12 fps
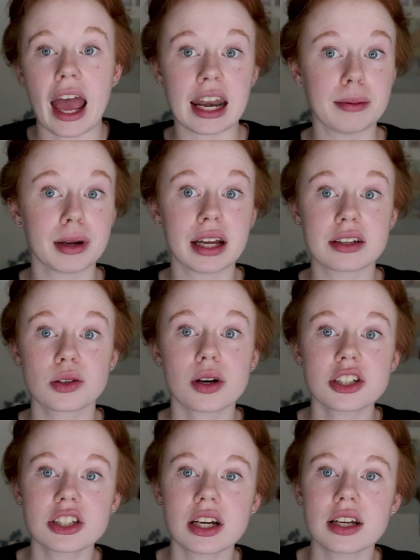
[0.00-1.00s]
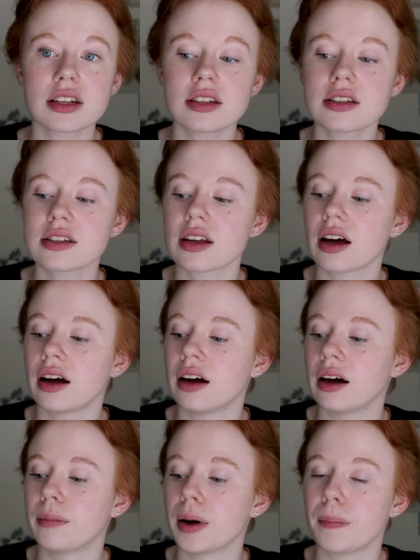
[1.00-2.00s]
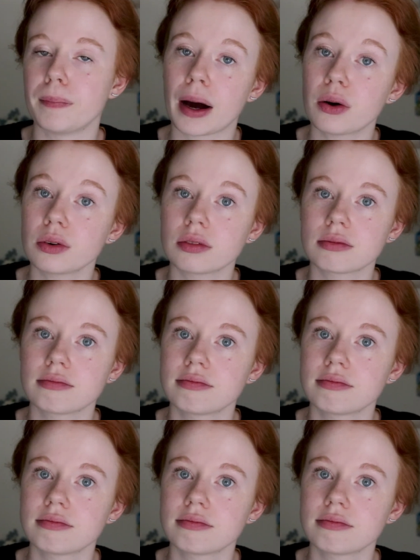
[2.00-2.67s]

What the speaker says: anybody has questions about